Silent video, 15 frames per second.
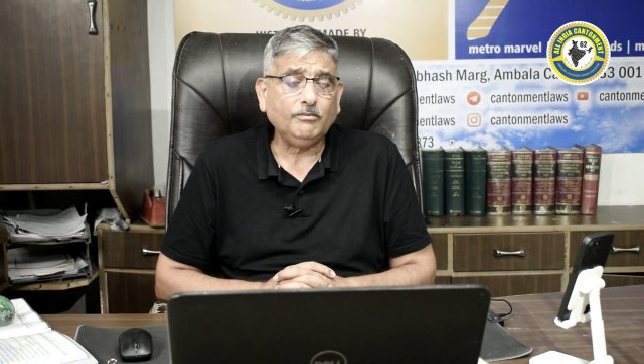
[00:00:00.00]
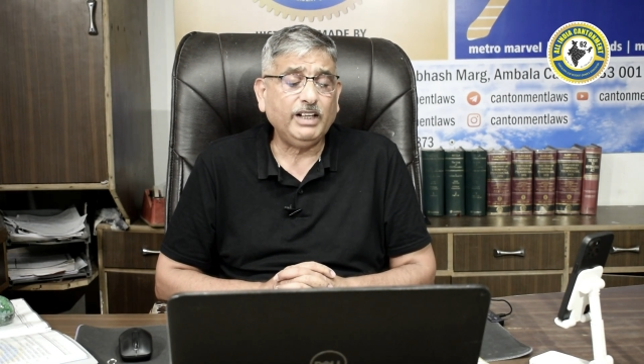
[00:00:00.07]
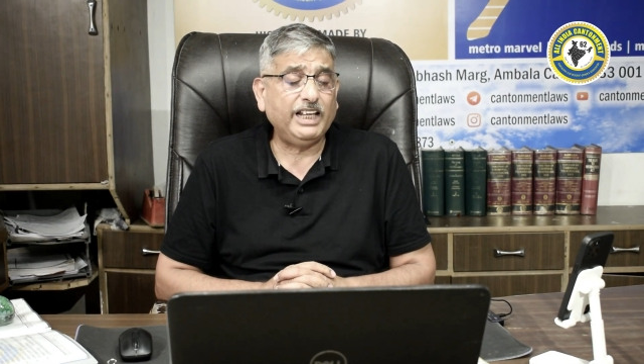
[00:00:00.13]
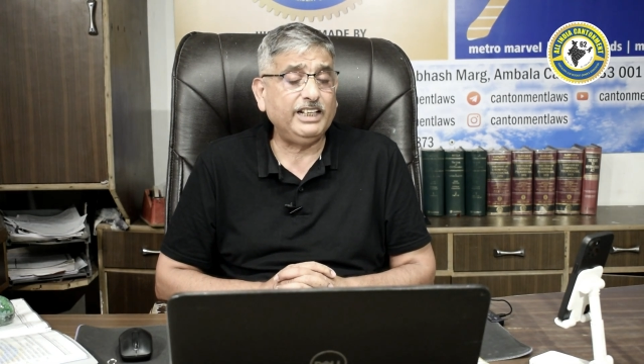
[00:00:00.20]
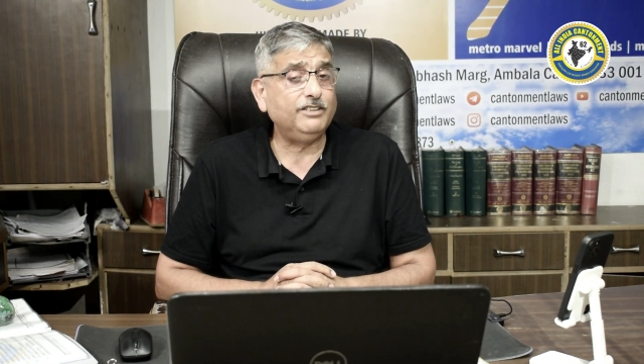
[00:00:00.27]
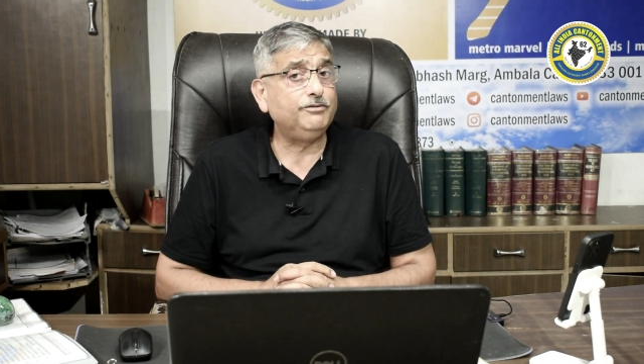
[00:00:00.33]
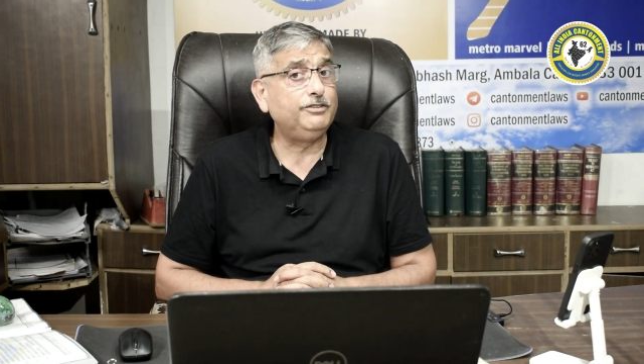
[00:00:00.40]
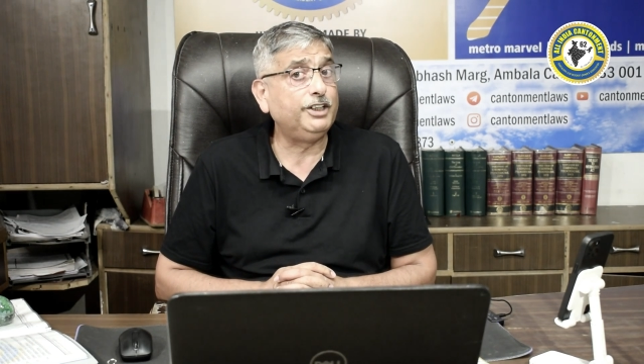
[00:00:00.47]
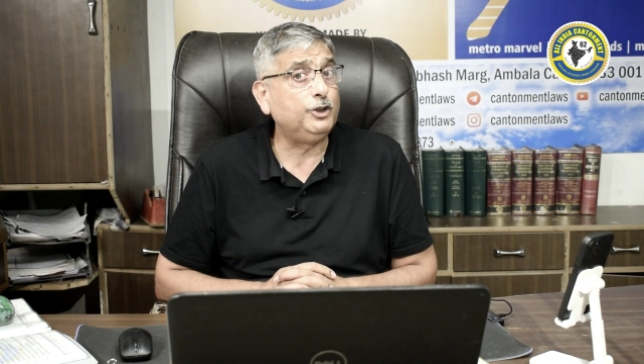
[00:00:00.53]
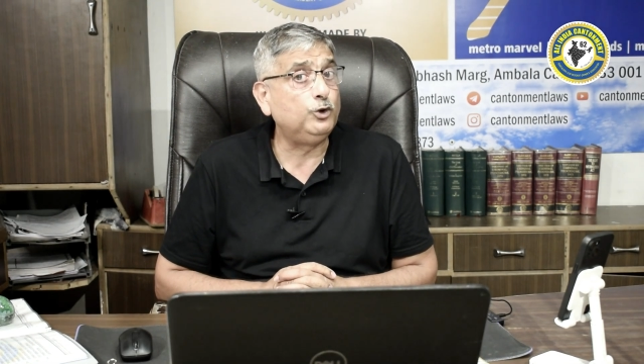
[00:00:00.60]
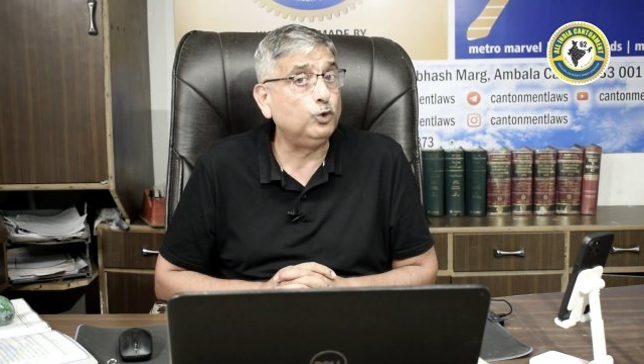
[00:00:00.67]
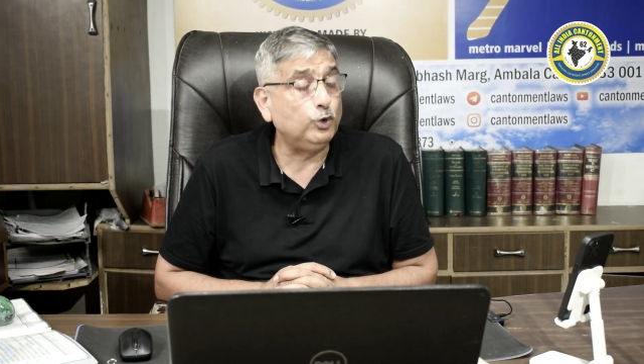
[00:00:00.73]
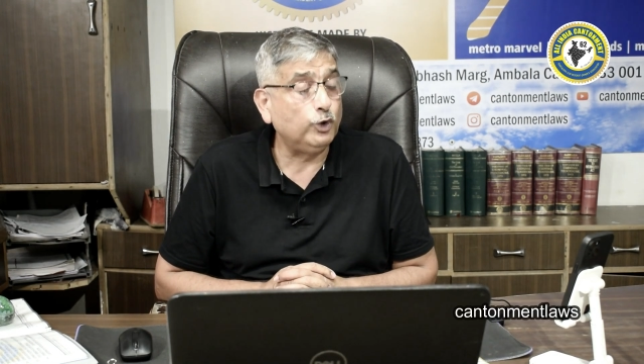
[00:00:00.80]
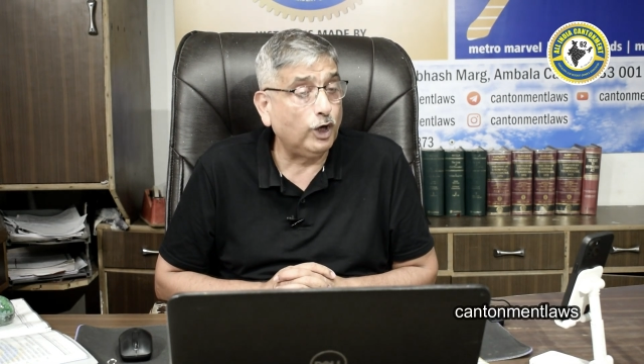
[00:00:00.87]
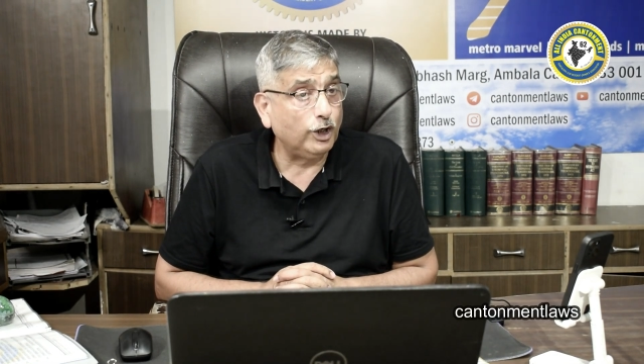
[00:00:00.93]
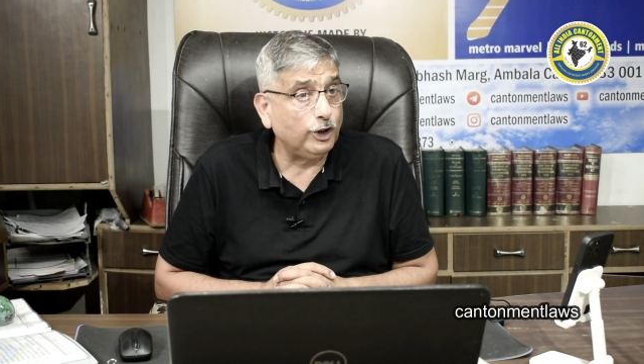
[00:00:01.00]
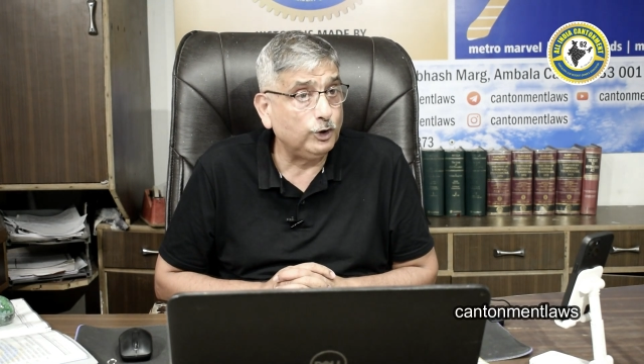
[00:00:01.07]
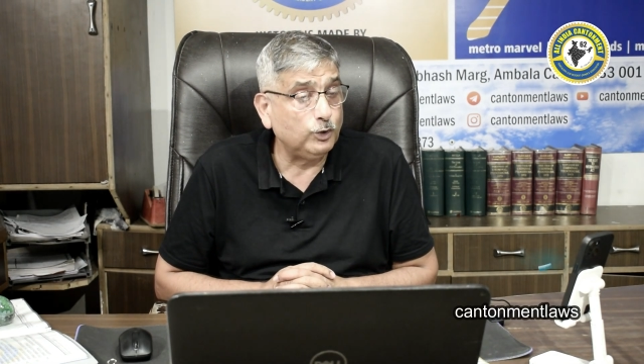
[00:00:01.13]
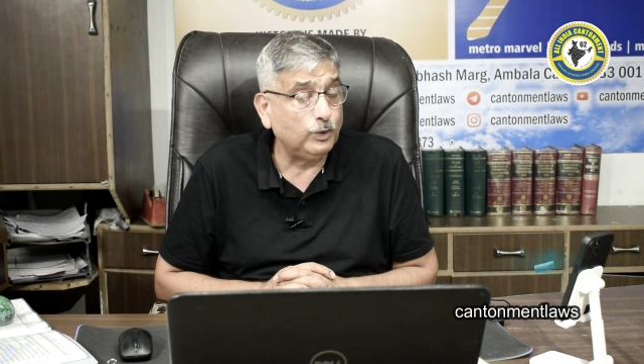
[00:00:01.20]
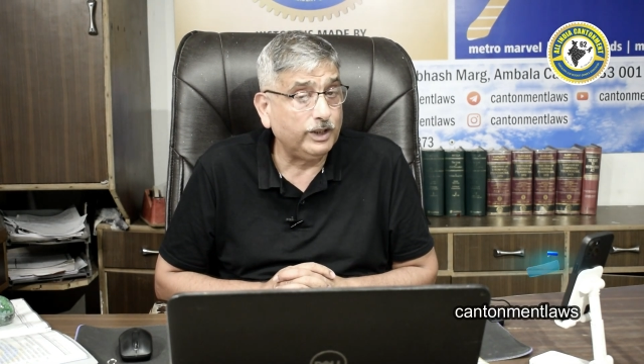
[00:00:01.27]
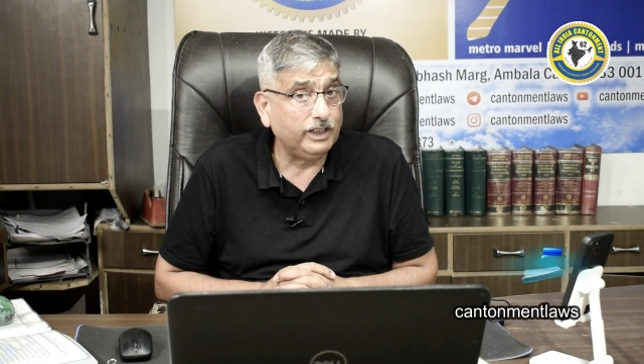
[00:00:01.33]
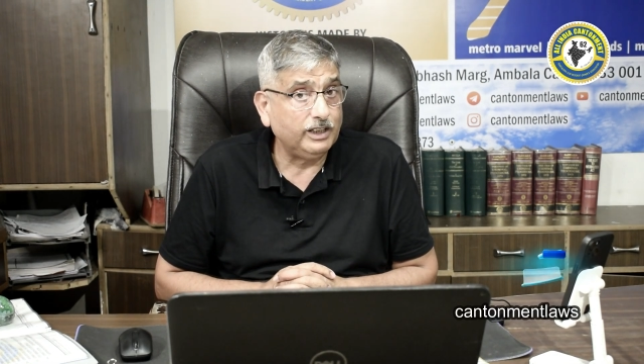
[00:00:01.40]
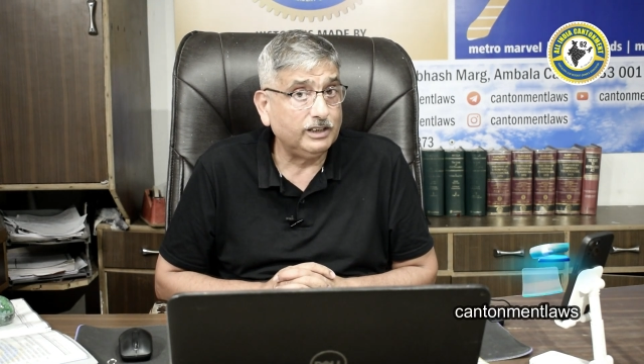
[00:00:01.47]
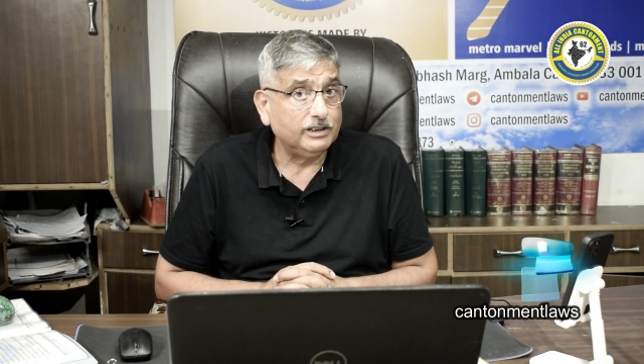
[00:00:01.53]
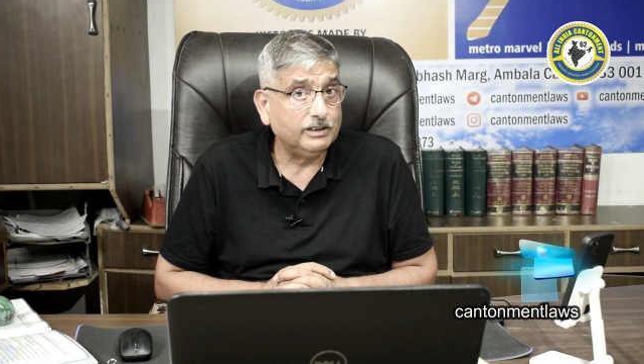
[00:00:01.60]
And if they do not do it,